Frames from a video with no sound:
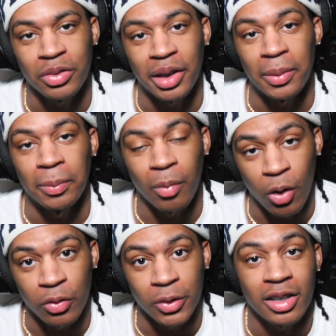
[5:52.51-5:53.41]
think
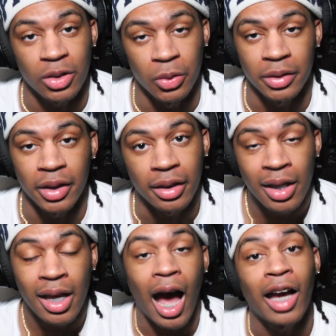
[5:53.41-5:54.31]
Marvel has gone
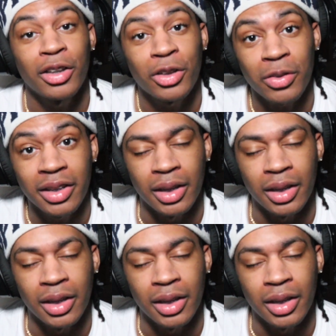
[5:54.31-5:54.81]
downhill. I agree.